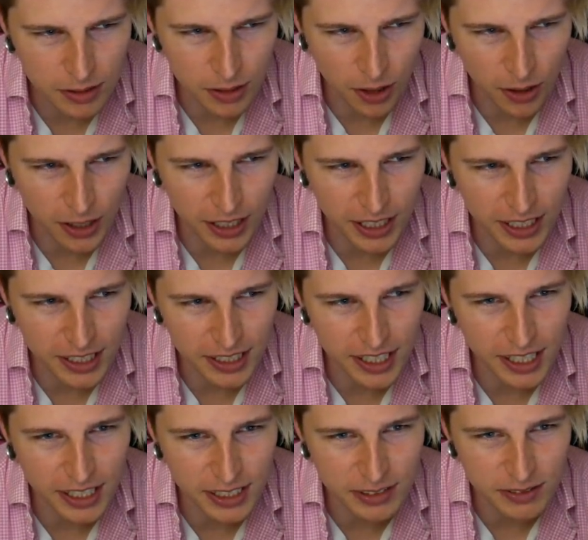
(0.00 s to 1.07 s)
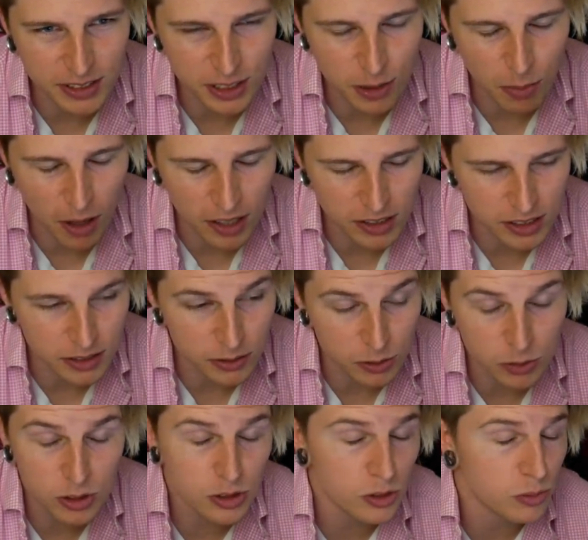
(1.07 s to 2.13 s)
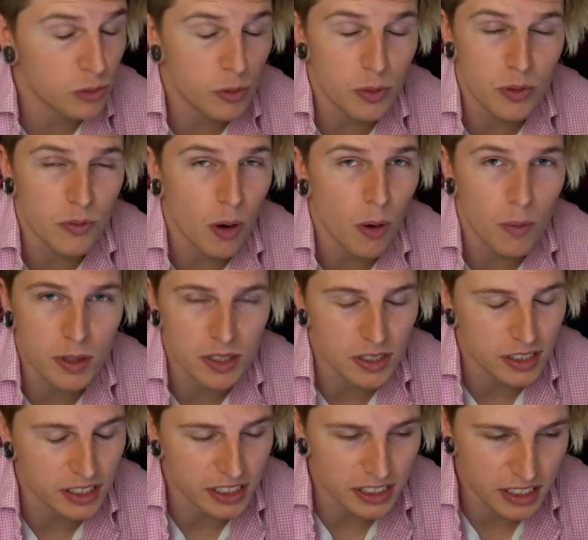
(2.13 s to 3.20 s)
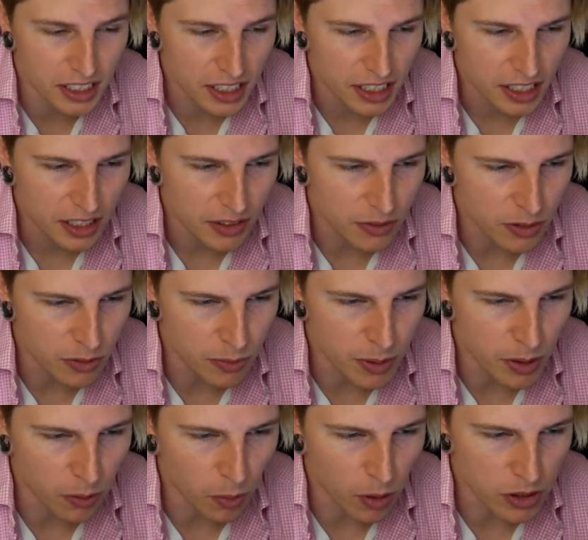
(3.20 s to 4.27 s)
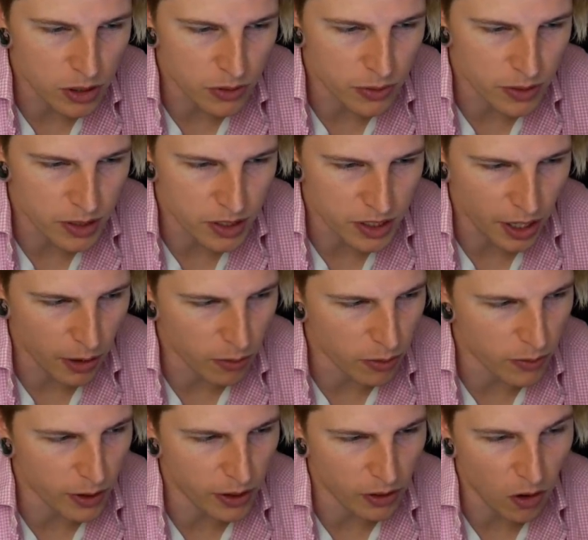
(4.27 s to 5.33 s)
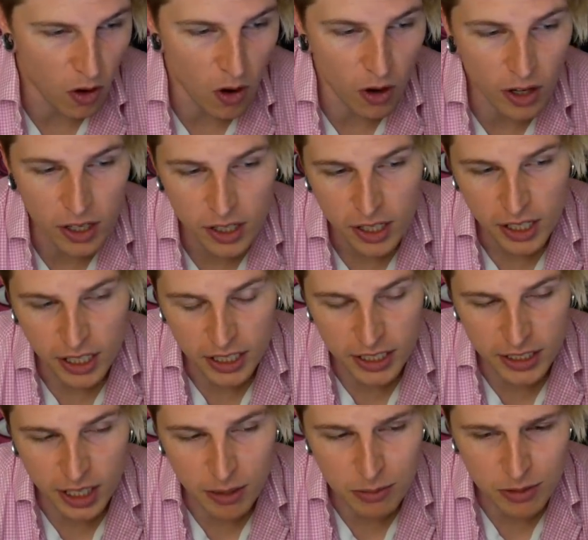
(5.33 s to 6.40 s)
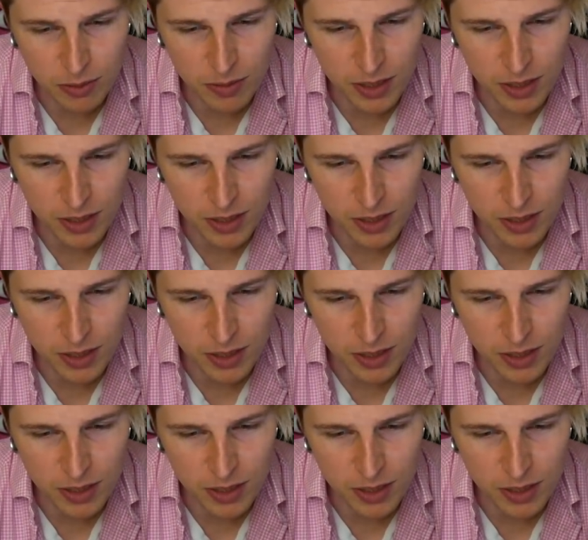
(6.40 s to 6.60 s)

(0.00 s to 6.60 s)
turning negatives into positives, which is what we've always done. If you've been a watcher for this channel for very long, anytime